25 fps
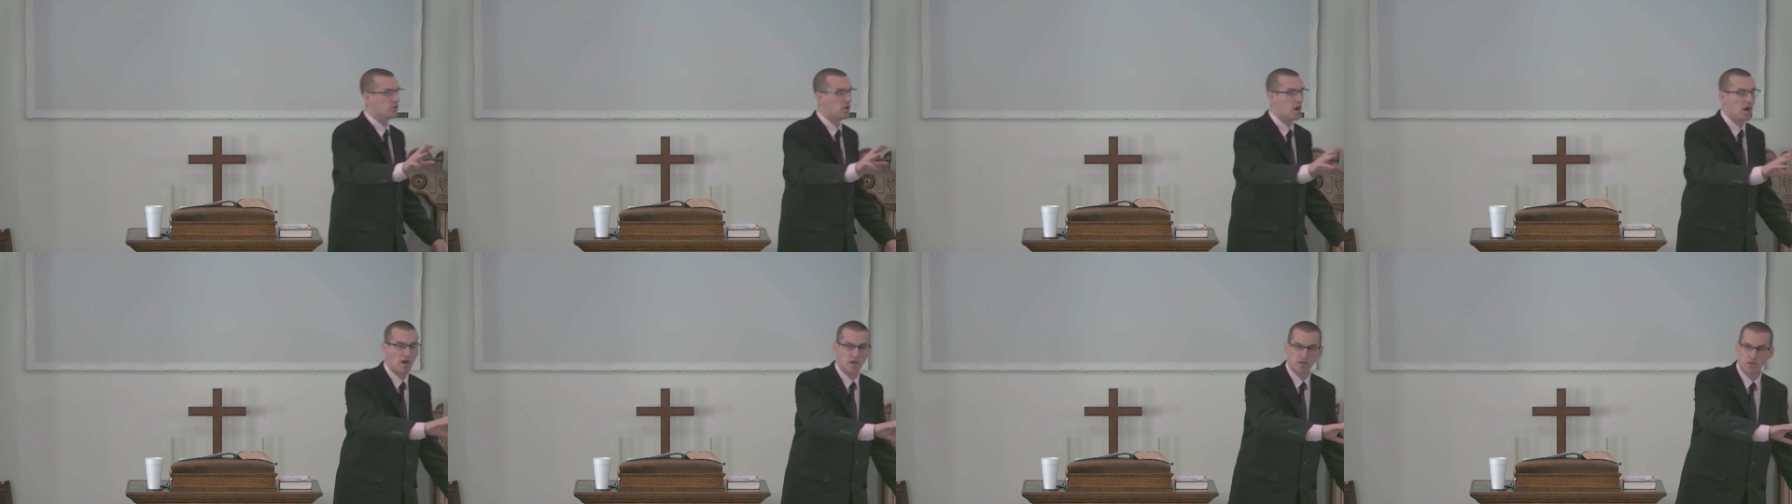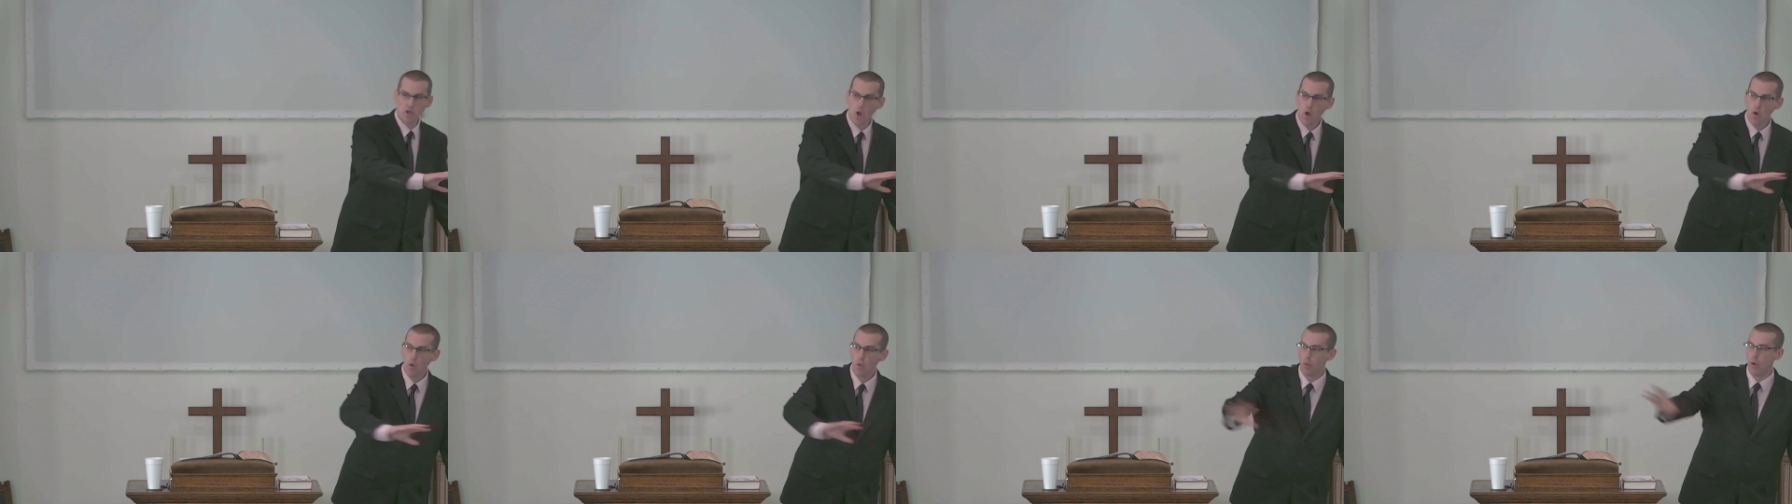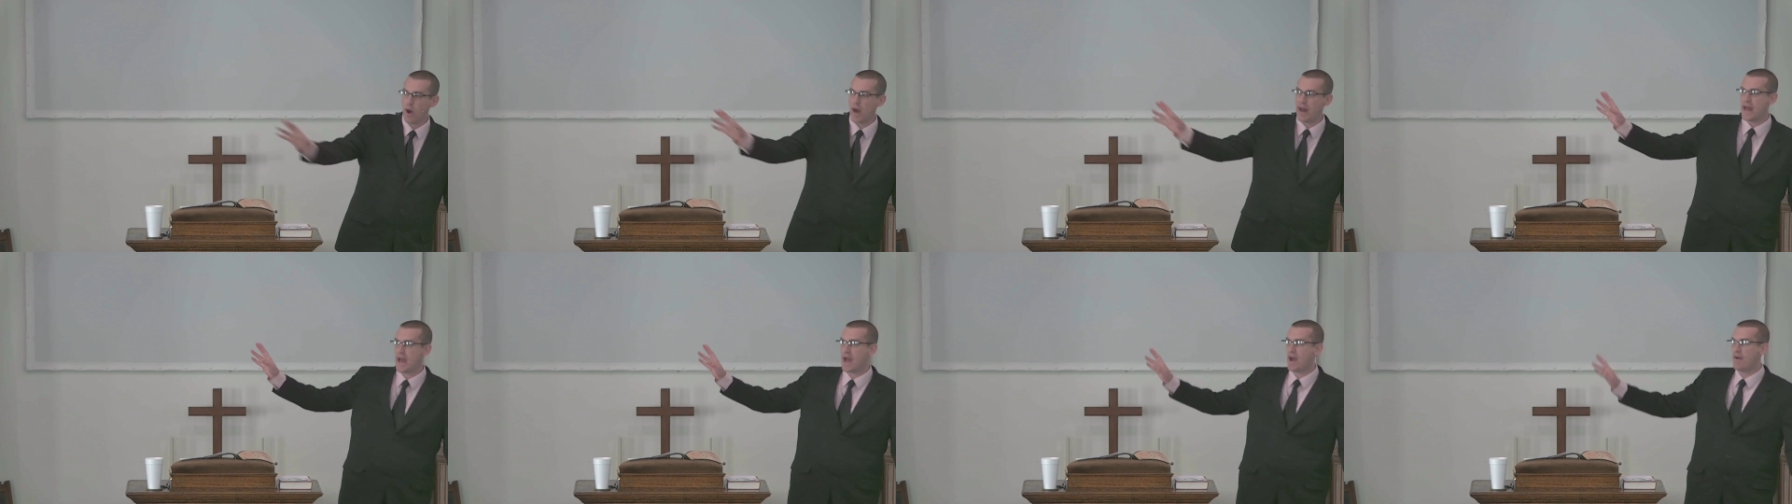in drugs,
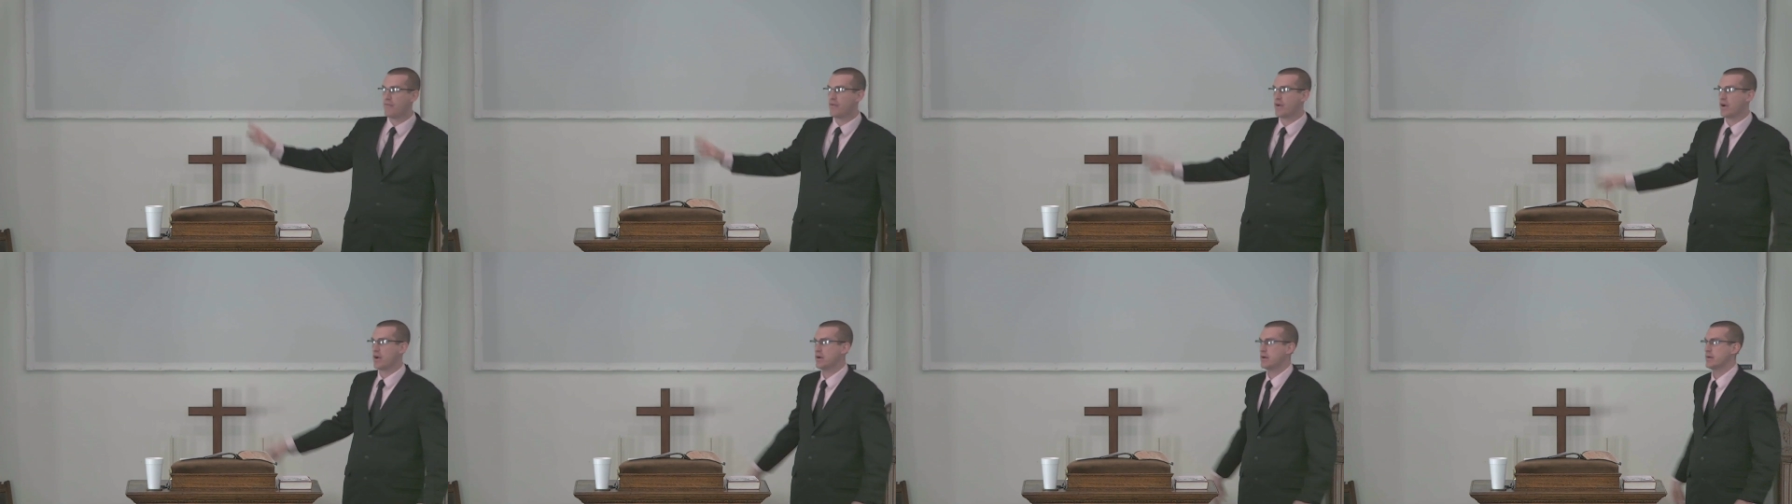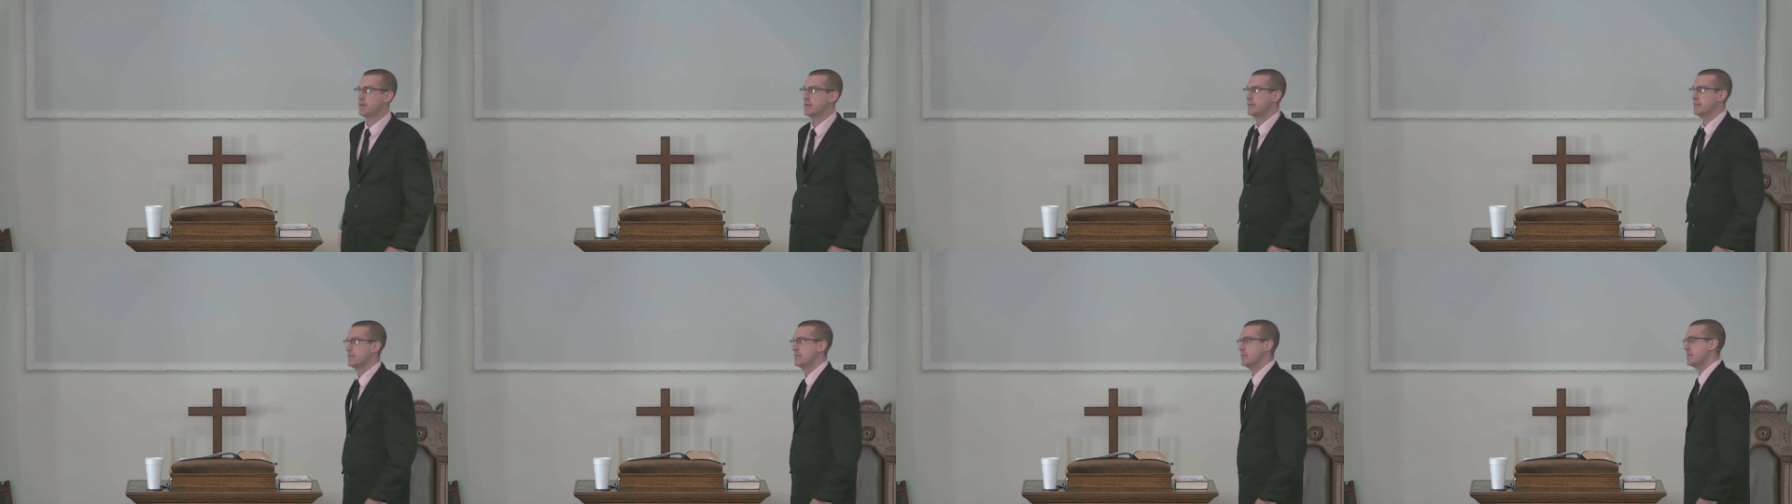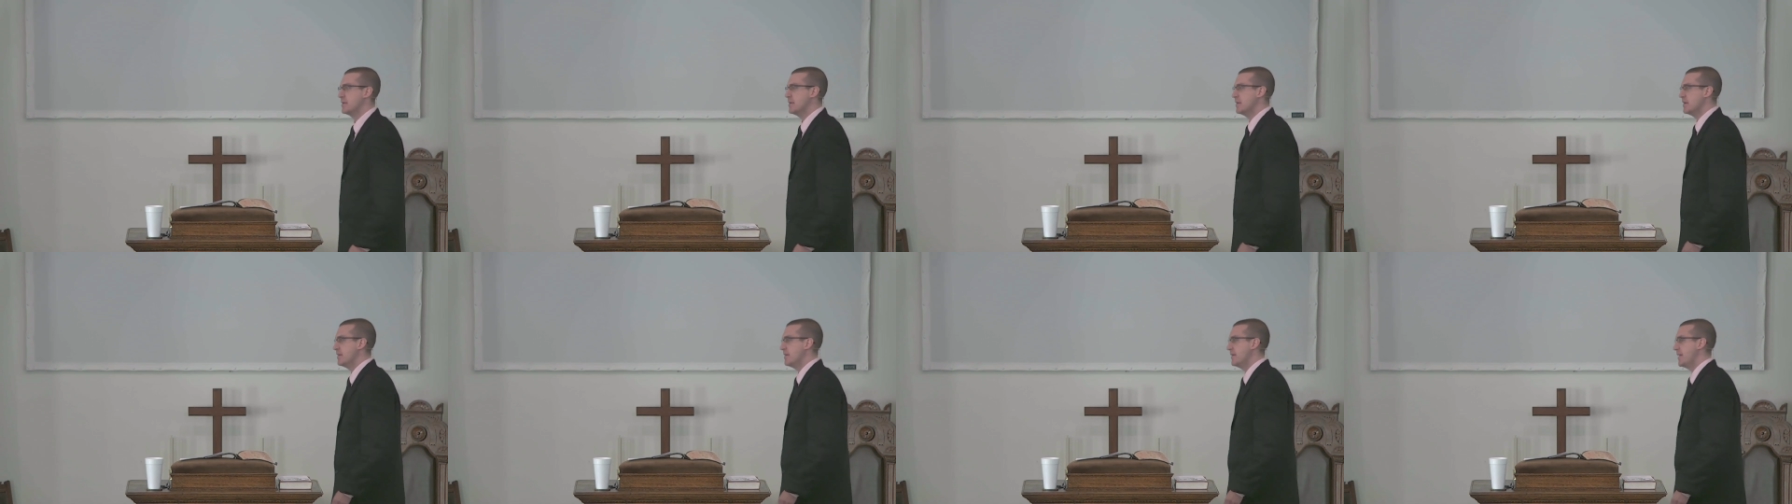whatever,
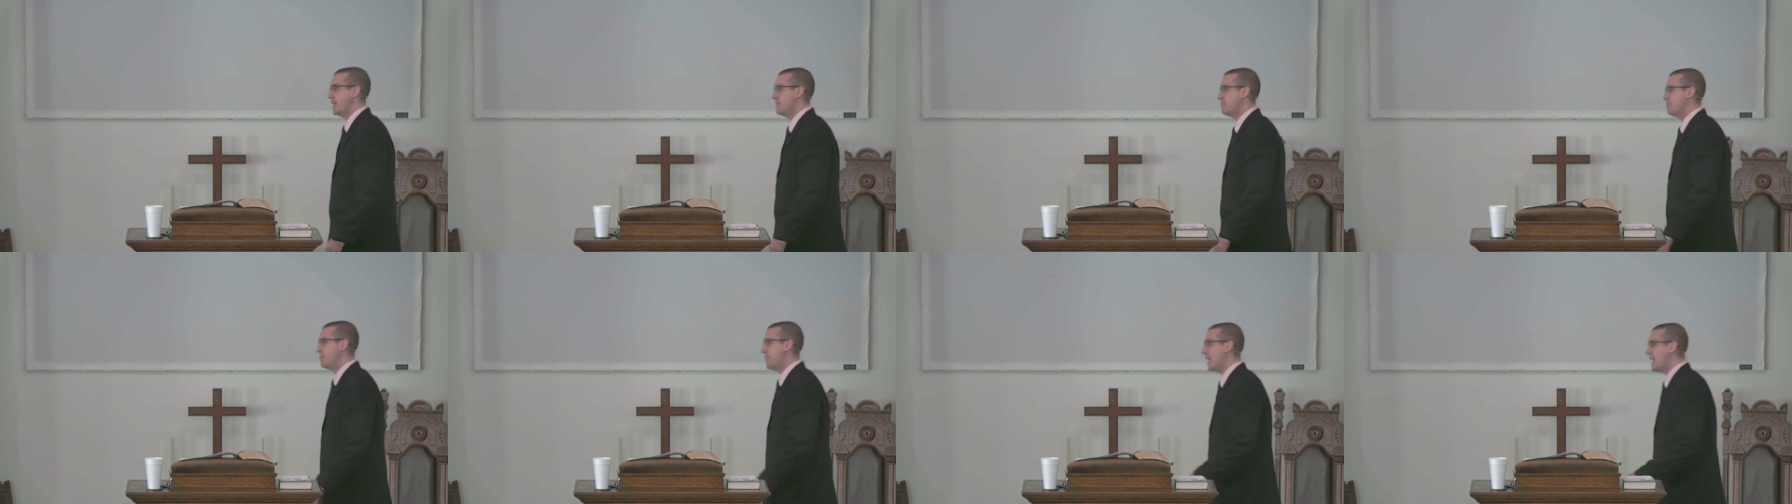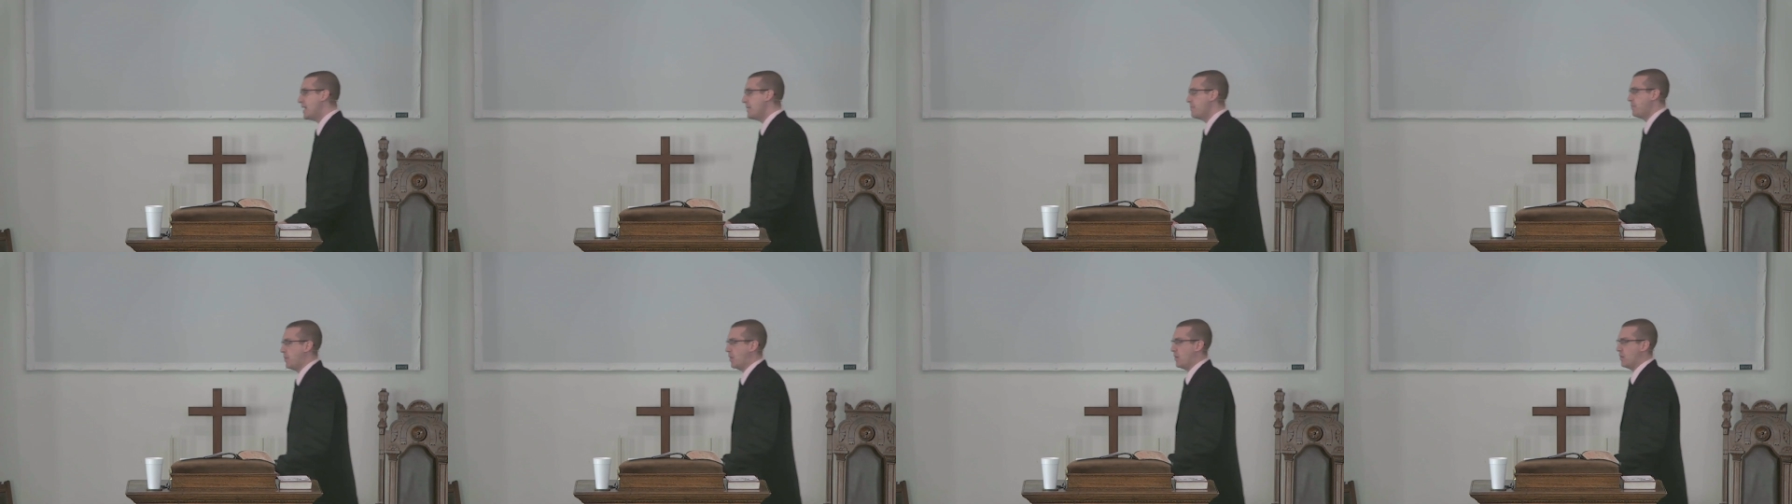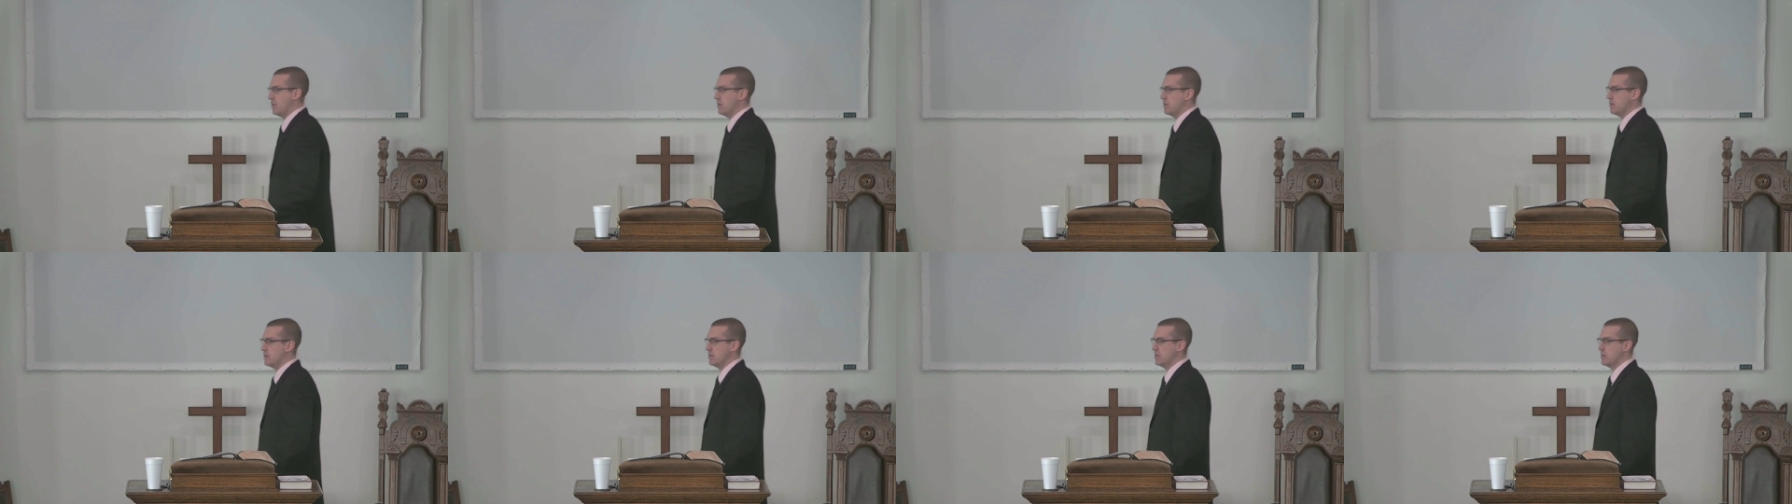in
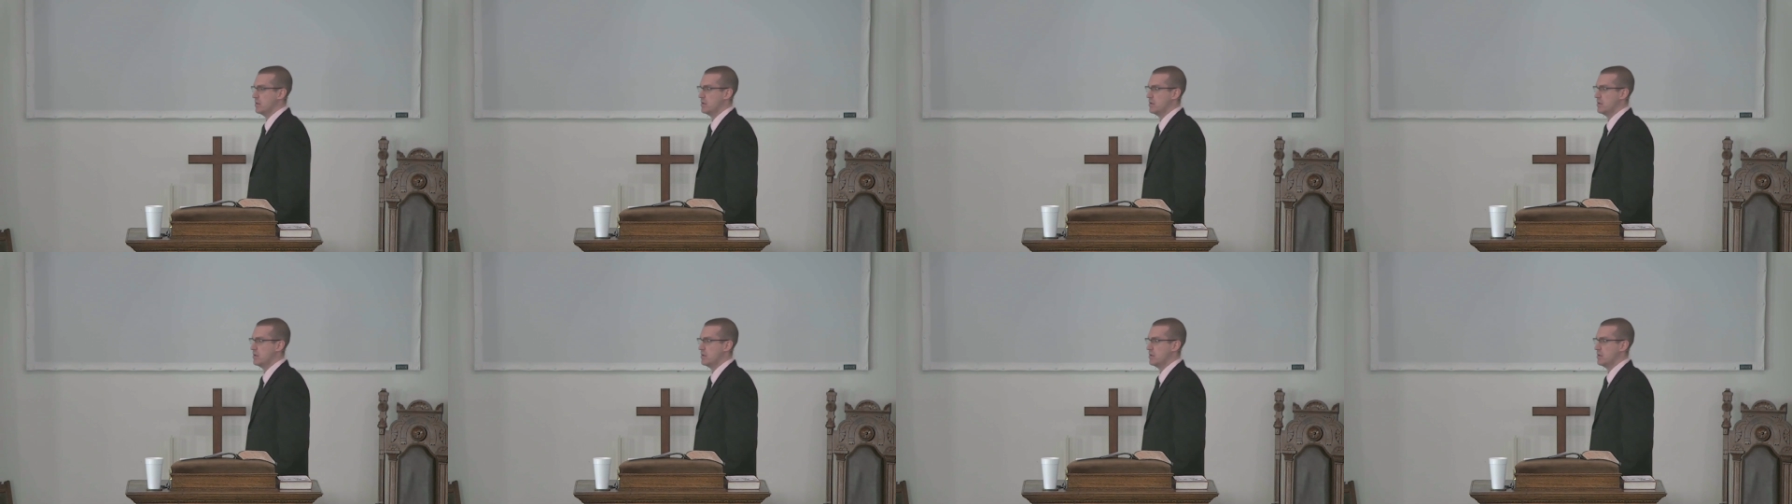people?